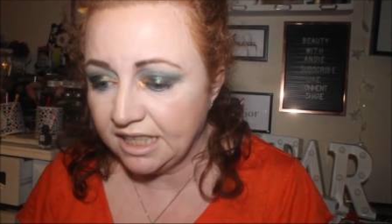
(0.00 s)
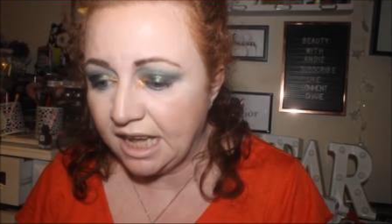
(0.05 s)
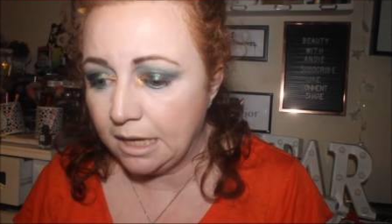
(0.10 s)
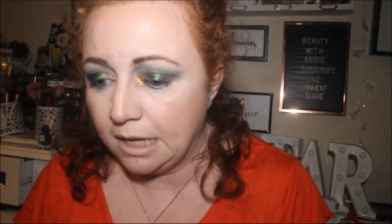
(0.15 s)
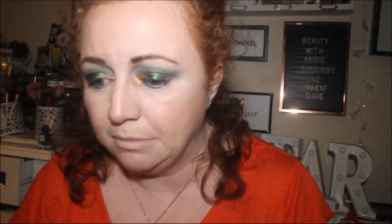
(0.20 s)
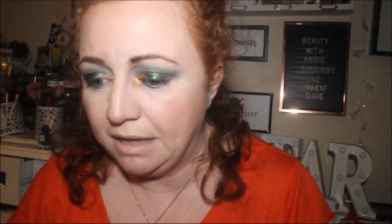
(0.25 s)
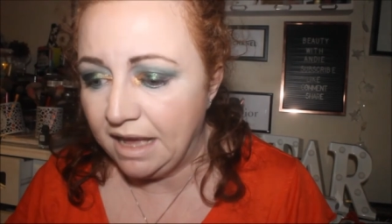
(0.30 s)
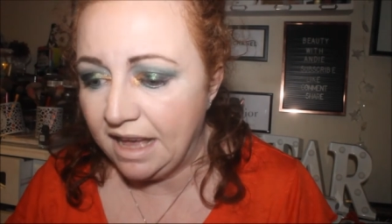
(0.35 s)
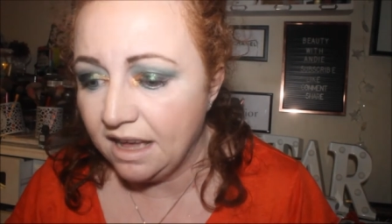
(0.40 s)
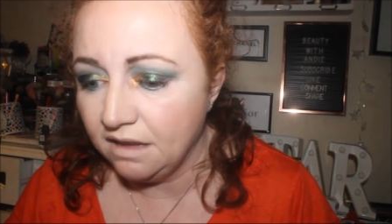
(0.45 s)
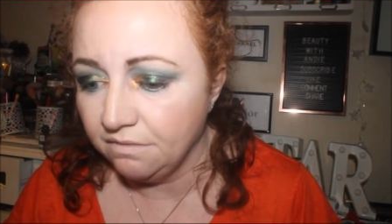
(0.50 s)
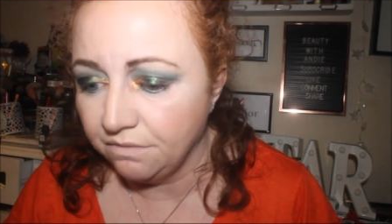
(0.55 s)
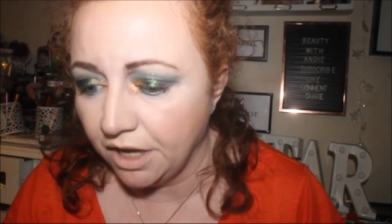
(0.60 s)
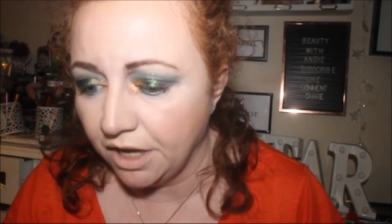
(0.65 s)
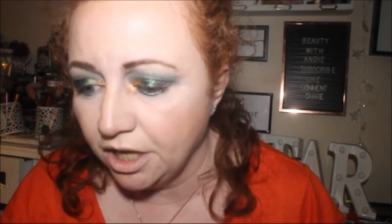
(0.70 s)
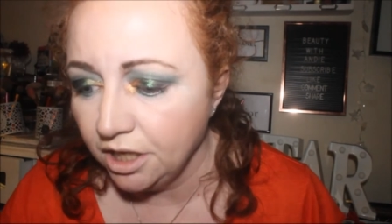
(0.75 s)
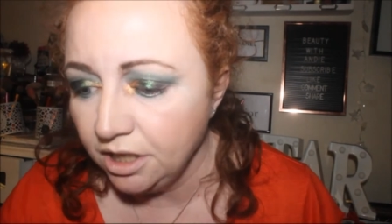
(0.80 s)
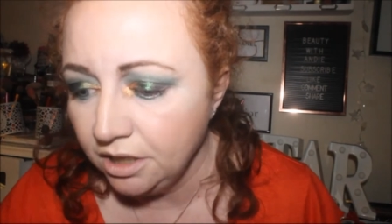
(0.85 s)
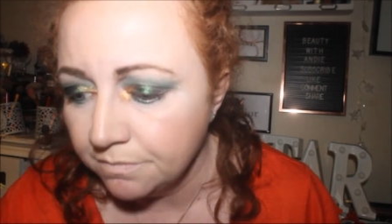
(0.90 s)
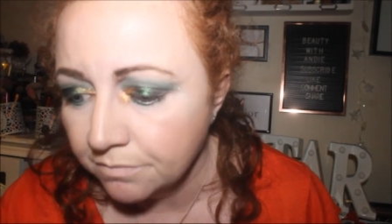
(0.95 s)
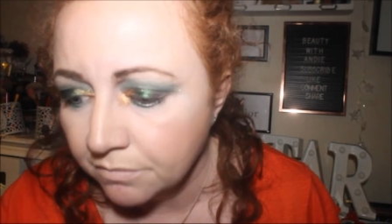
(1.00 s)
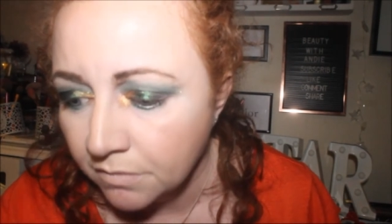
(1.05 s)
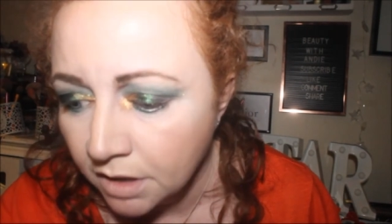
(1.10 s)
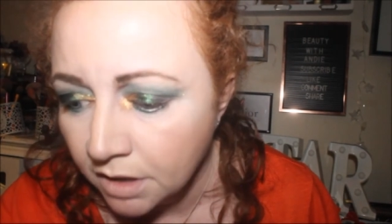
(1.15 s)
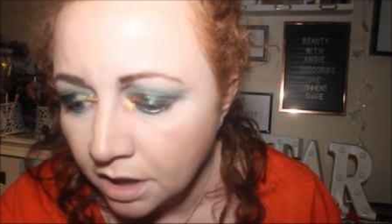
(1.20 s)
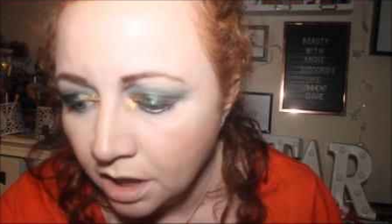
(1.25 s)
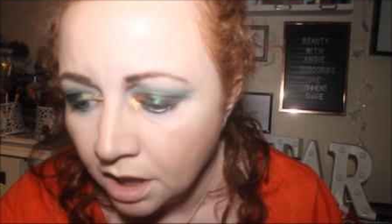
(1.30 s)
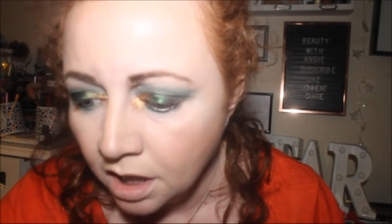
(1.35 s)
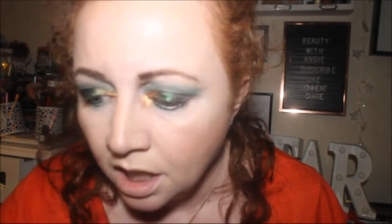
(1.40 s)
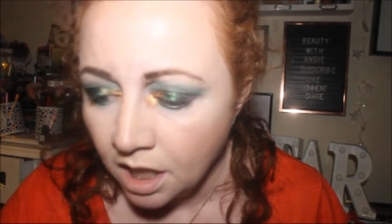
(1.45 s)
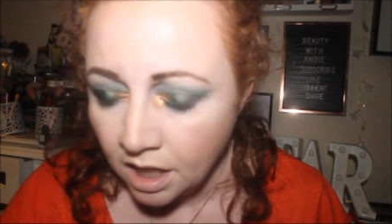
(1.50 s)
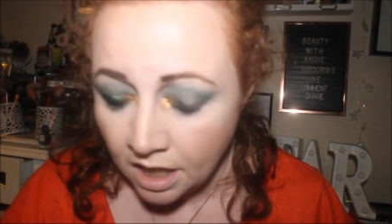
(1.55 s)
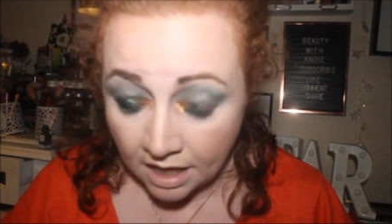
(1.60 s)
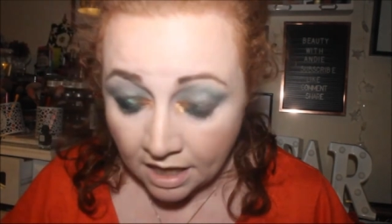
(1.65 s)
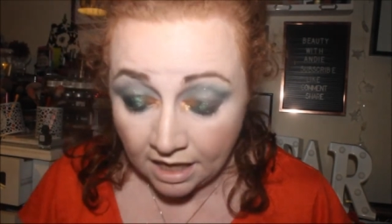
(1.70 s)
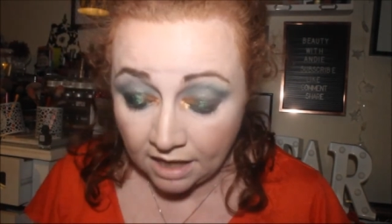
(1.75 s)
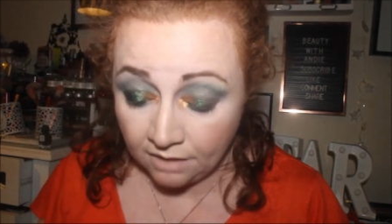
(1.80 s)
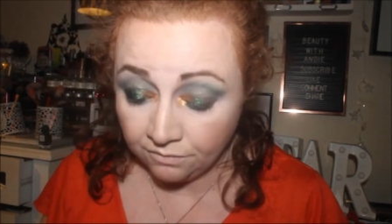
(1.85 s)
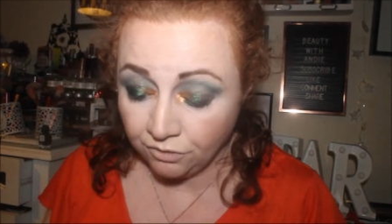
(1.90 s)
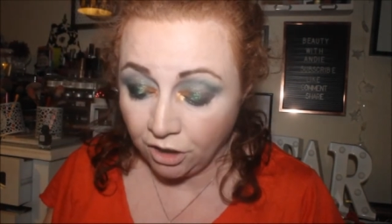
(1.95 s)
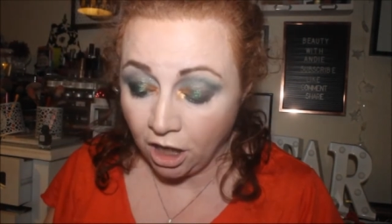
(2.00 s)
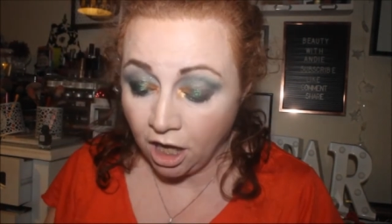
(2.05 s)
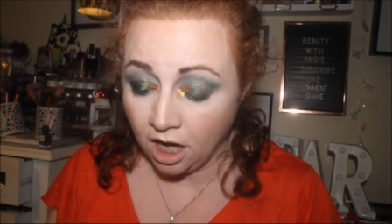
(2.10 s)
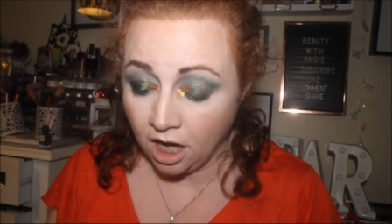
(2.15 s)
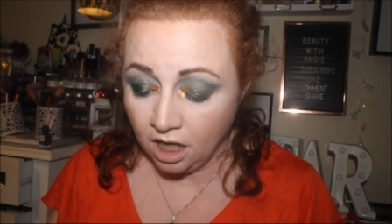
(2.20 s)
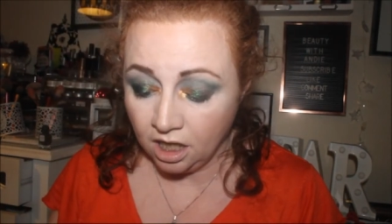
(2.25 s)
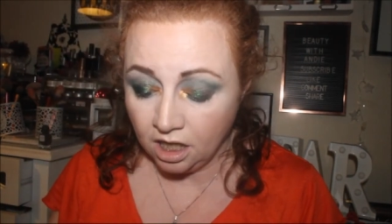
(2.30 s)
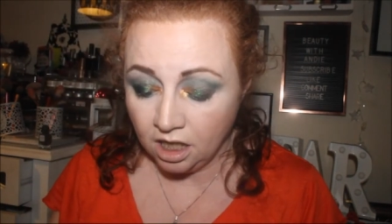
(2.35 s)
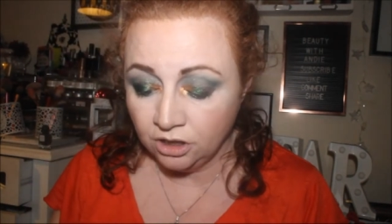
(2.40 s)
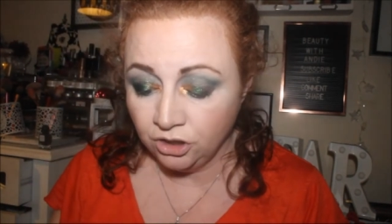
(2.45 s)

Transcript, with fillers: time ever, I've got